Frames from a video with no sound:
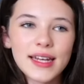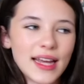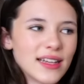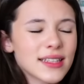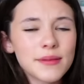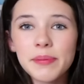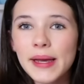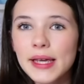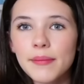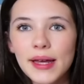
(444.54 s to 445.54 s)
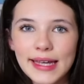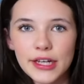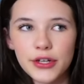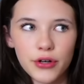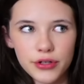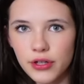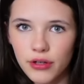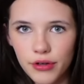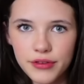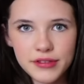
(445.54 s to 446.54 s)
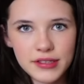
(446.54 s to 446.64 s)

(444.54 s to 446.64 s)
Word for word: Now it's time to pack in my like non-clothes